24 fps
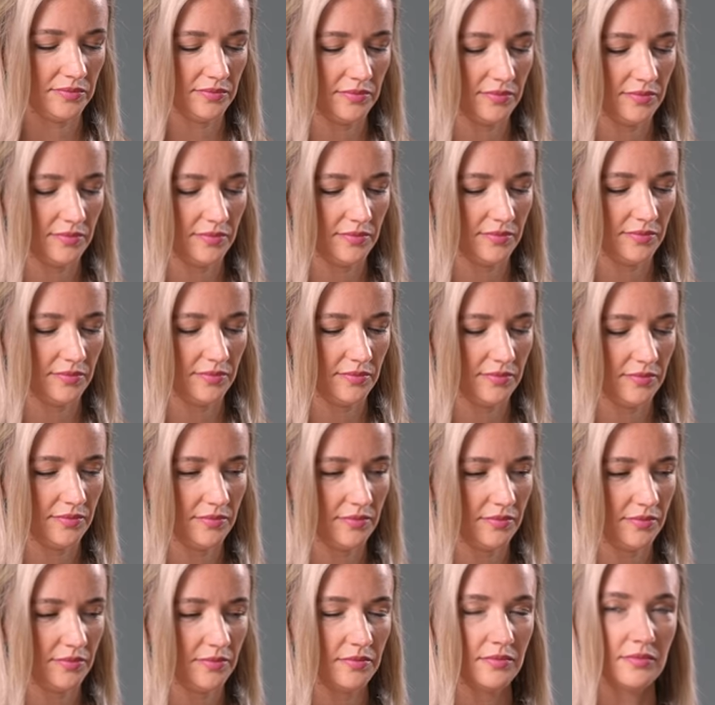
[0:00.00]

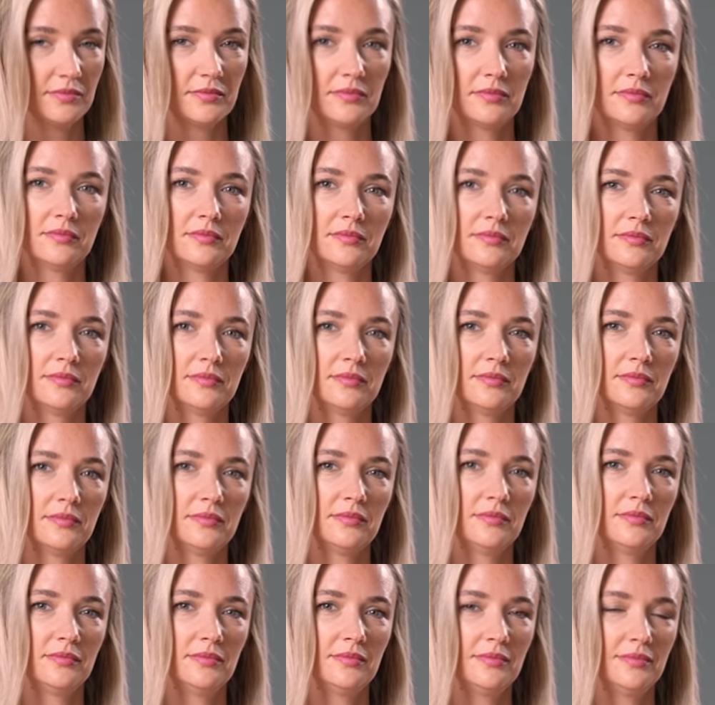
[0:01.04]

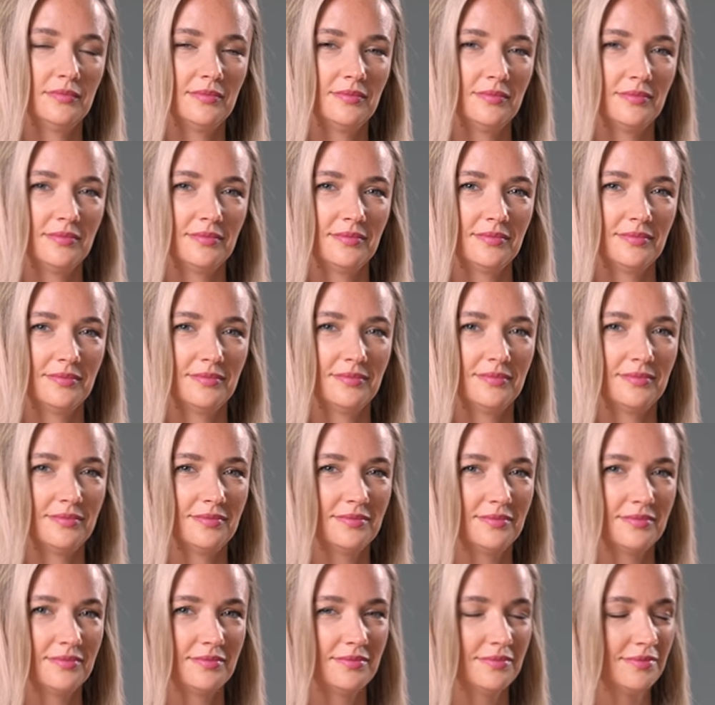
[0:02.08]

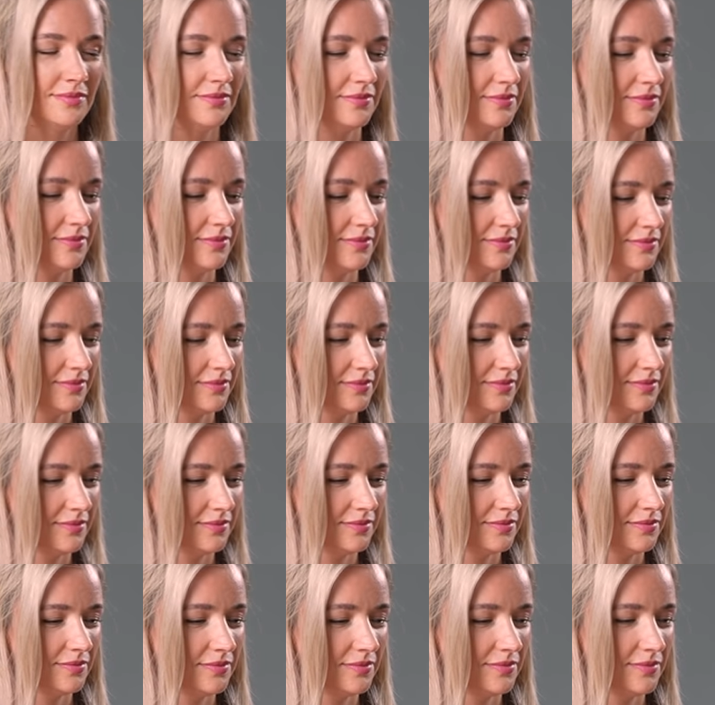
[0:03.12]

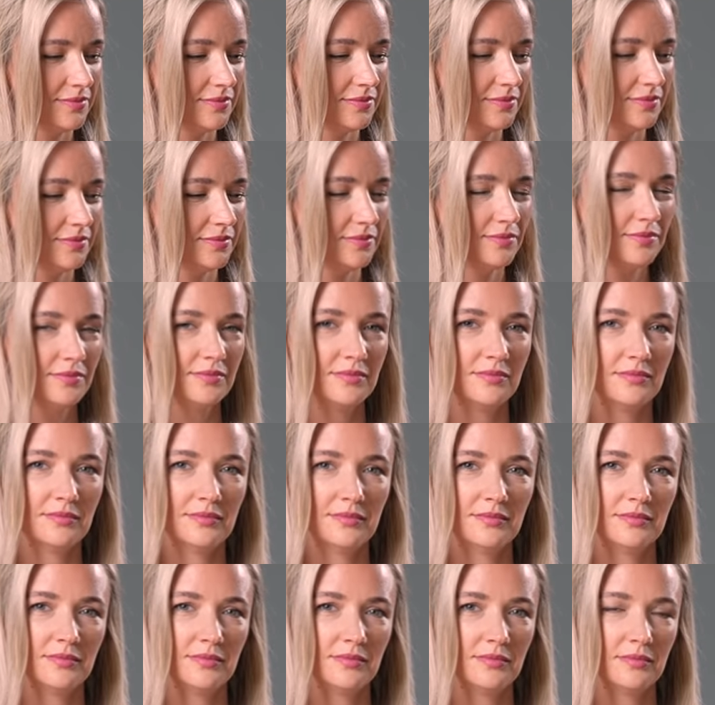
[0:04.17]

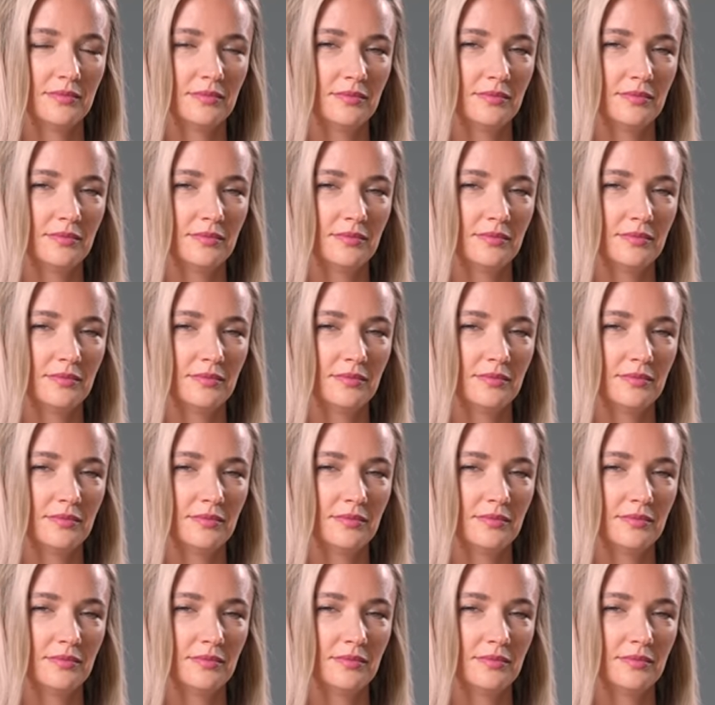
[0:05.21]
(silent)